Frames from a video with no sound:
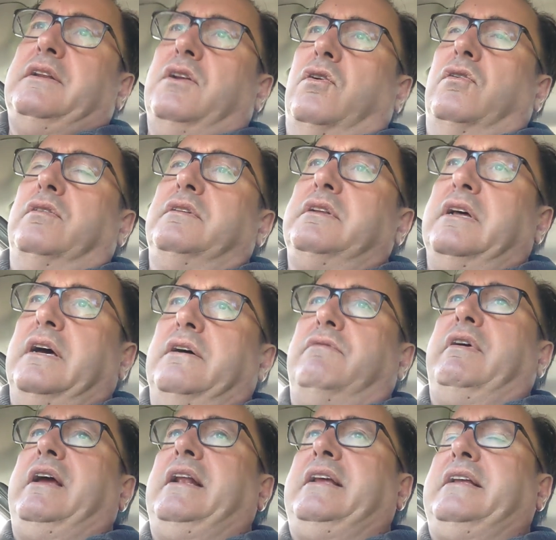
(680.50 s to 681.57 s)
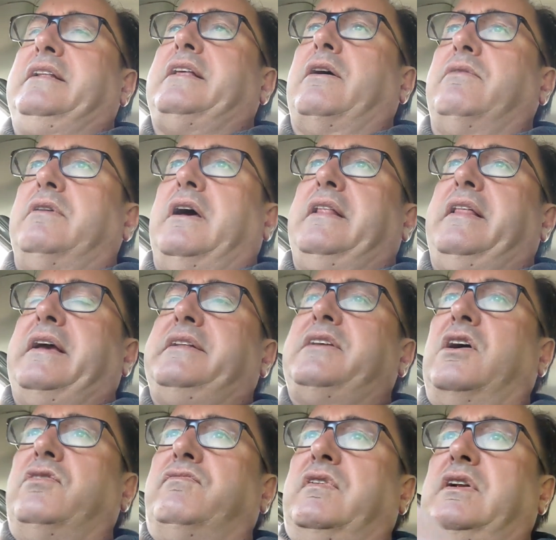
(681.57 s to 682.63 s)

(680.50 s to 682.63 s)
not uh, really don't and they don't